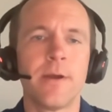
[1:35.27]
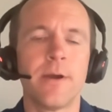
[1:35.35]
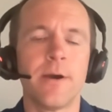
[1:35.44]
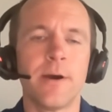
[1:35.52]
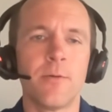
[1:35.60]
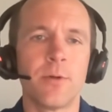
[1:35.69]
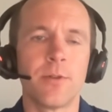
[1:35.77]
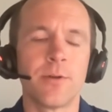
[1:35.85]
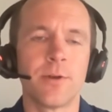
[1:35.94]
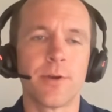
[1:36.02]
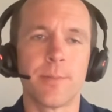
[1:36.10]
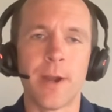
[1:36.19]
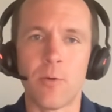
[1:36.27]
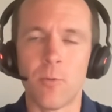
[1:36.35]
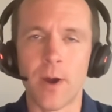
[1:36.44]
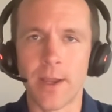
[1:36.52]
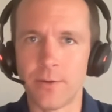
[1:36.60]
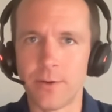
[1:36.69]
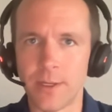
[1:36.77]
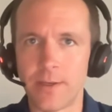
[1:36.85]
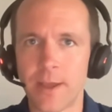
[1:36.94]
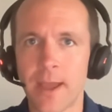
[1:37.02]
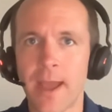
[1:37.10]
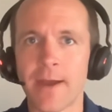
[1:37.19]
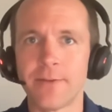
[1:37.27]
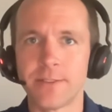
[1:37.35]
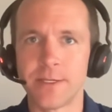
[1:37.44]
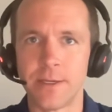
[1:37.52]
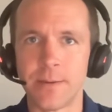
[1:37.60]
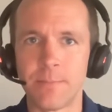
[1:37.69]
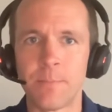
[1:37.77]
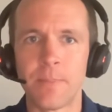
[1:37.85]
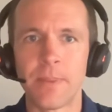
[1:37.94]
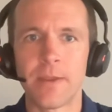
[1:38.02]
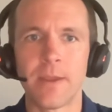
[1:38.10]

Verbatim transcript: uh, we'll learn about why you need to have a team.